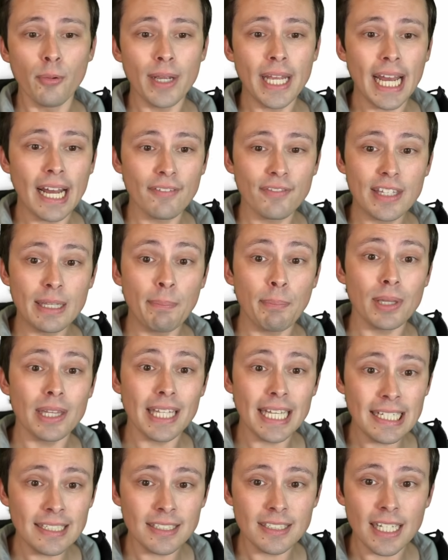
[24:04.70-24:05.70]
we have the
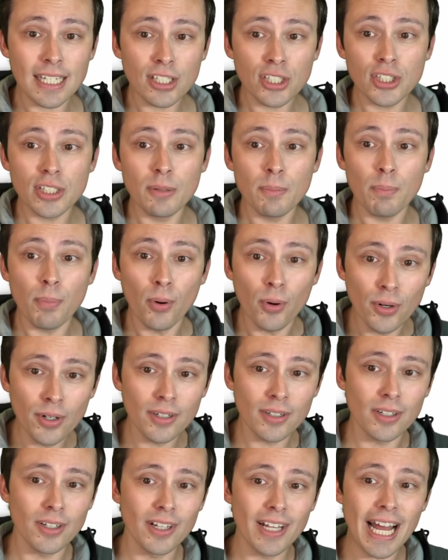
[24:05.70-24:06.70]
PlayStation
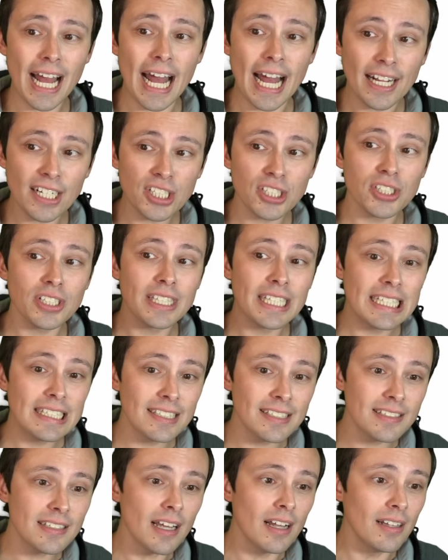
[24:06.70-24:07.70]
Portal actually
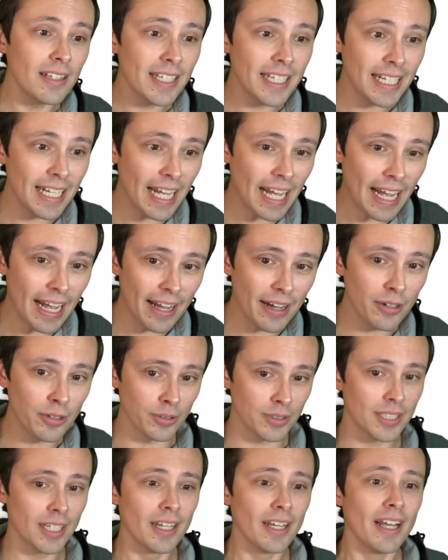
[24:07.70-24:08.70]
selling
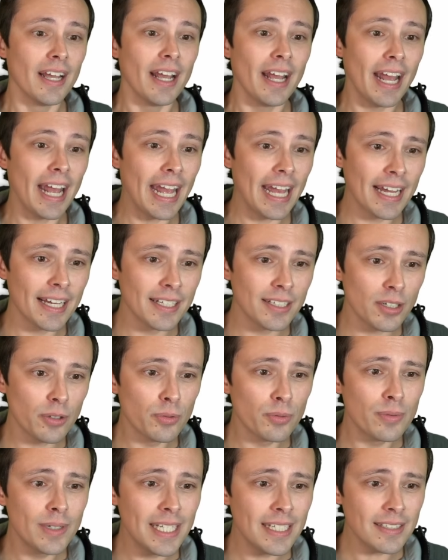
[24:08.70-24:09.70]
out and
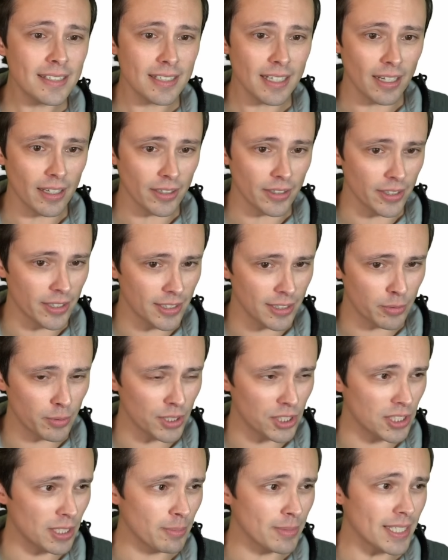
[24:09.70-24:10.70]
resellers,
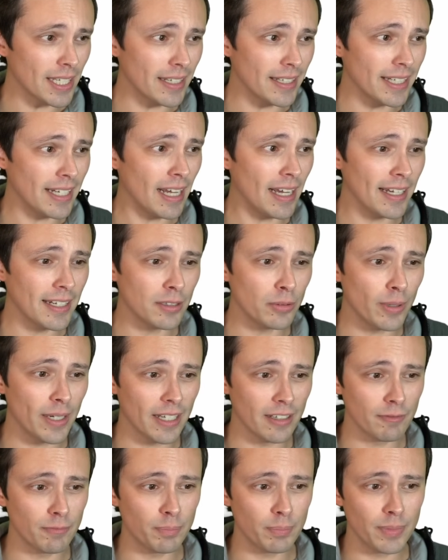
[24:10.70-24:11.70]
which seems like a kind
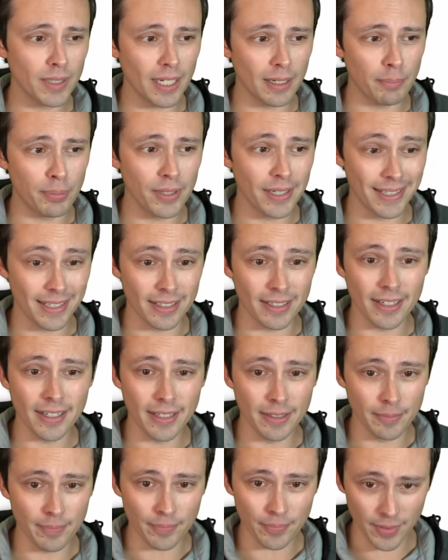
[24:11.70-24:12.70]
way of uh, putting
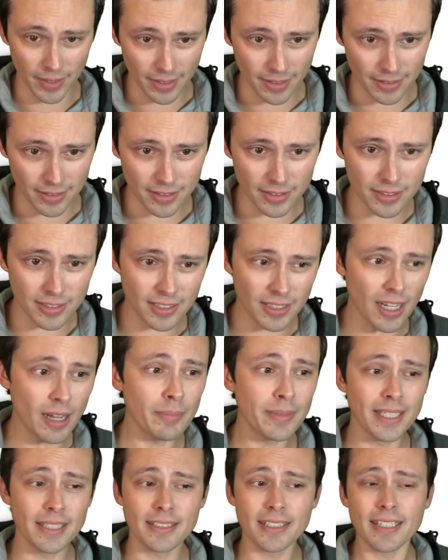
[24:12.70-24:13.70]
um, uh,
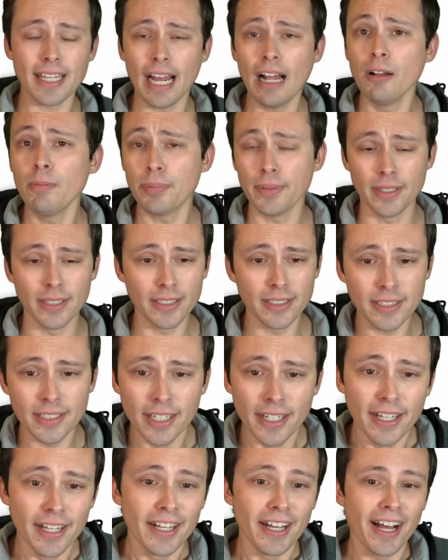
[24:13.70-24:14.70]
scummy scalpers,
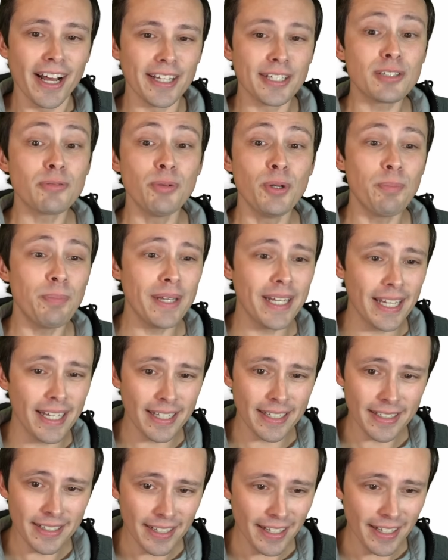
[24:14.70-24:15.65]
uh, swooping in.